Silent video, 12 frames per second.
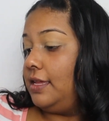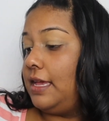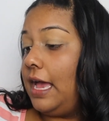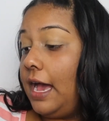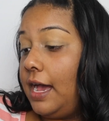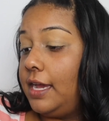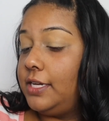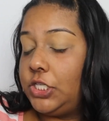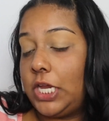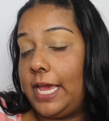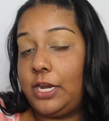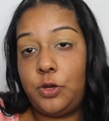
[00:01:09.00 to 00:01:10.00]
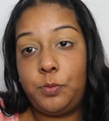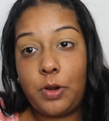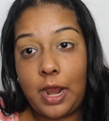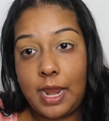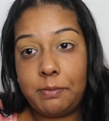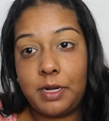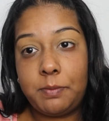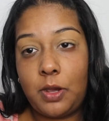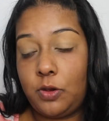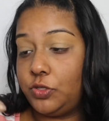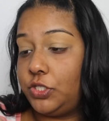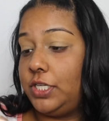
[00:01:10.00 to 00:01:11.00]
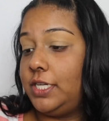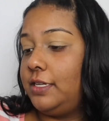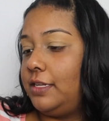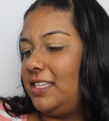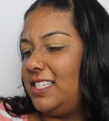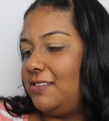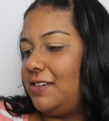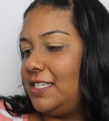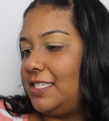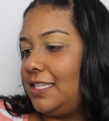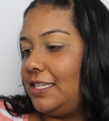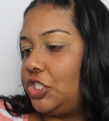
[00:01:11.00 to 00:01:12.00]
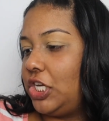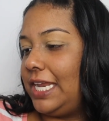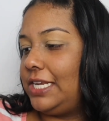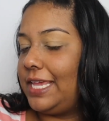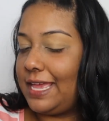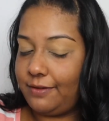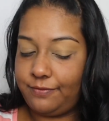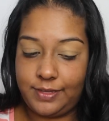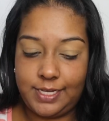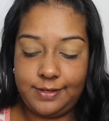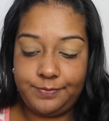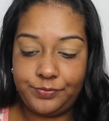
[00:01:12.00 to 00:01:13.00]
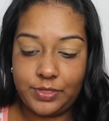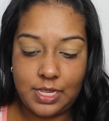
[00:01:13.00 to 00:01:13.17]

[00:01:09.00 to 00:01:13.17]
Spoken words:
eyeshadow primer potion, and this one is in the shade Caffeine.